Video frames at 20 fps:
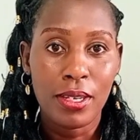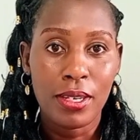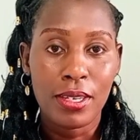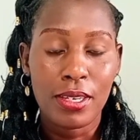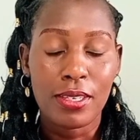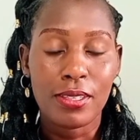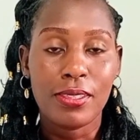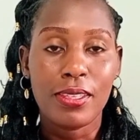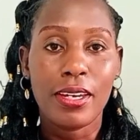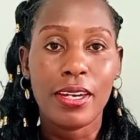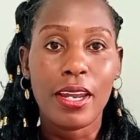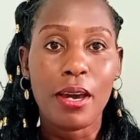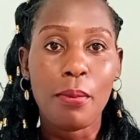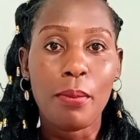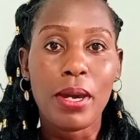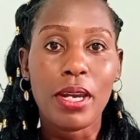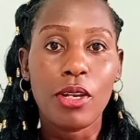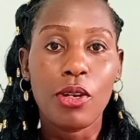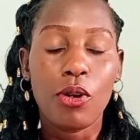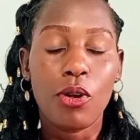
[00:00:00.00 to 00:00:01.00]
is the
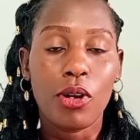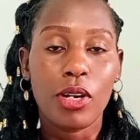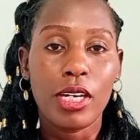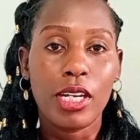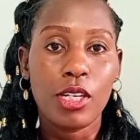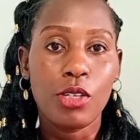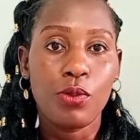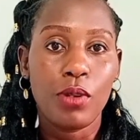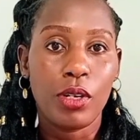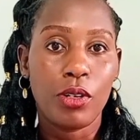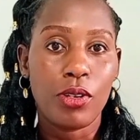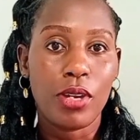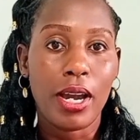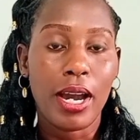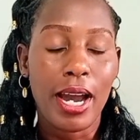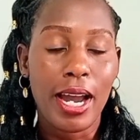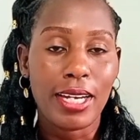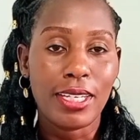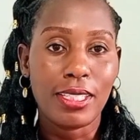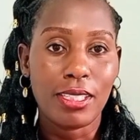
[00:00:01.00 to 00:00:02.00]
number recorded when your
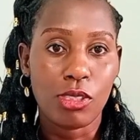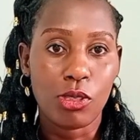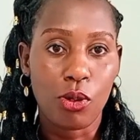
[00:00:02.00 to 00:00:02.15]
heart is